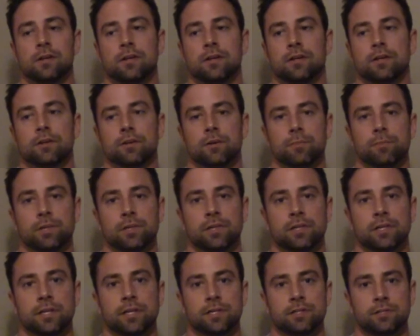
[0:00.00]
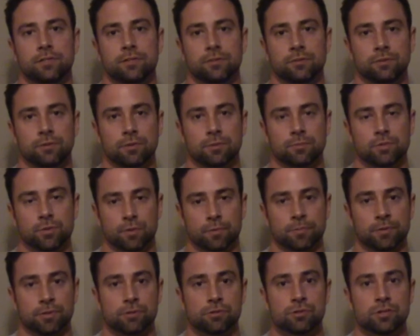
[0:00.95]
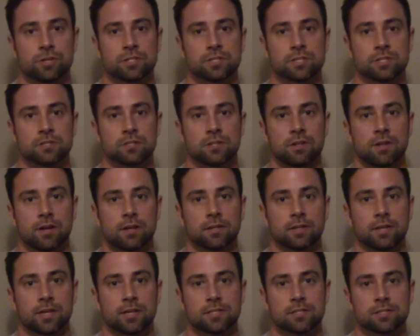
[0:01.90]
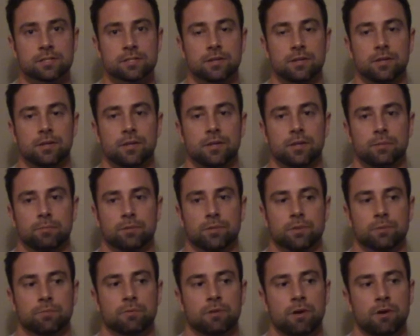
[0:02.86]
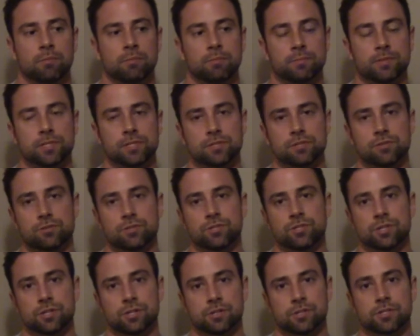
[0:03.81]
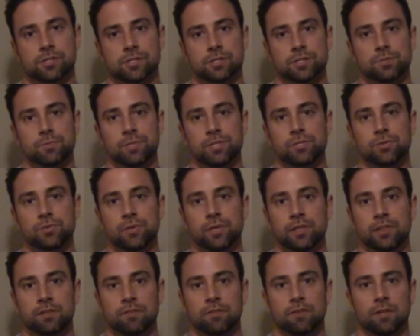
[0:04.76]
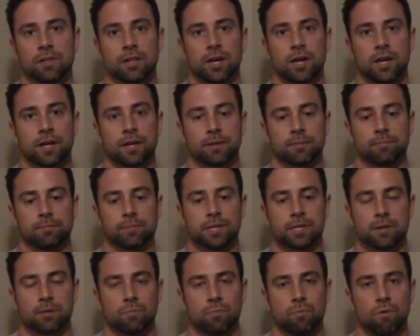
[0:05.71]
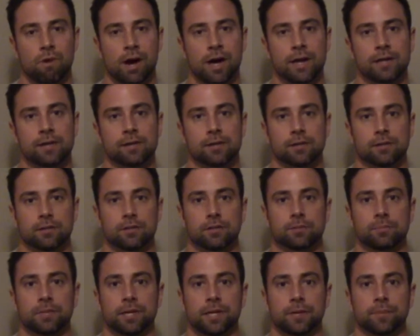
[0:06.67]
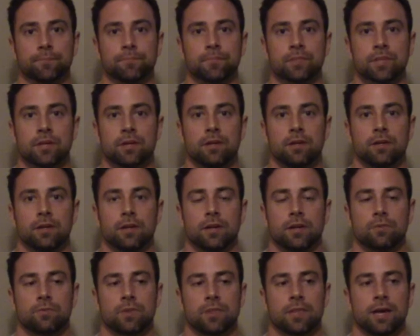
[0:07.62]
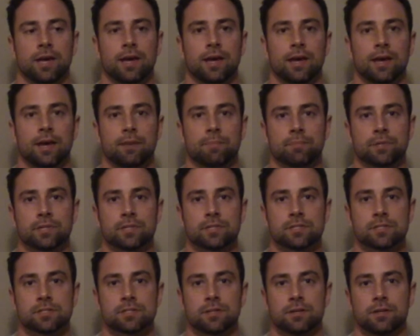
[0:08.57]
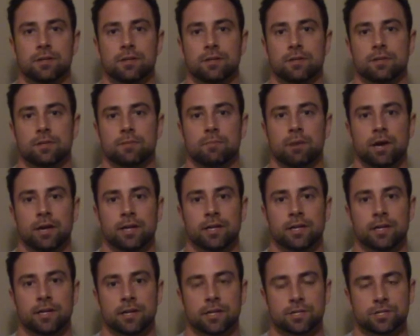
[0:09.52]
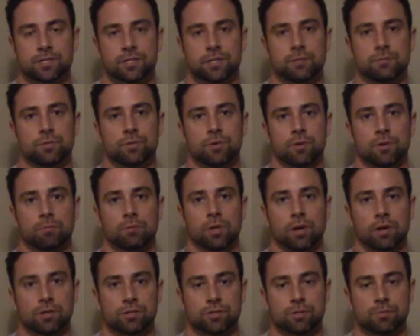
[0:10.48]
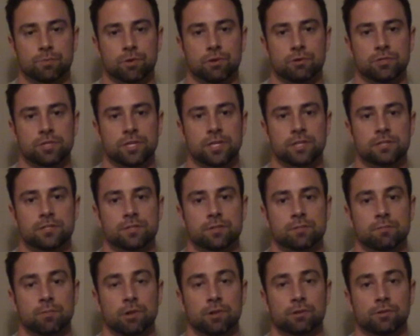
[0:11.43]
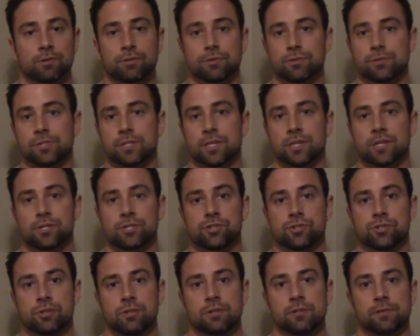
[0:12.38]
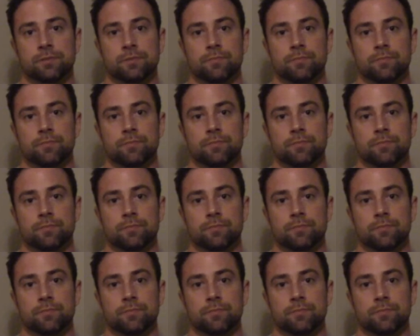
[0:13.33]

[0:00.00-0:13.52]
Your ability to absorb nutrients is a lot less, but the problem is those junctions between the villi become widened a little bit. And when that happens, the body can actually absorb larger proteins and molecules that it shouldn't,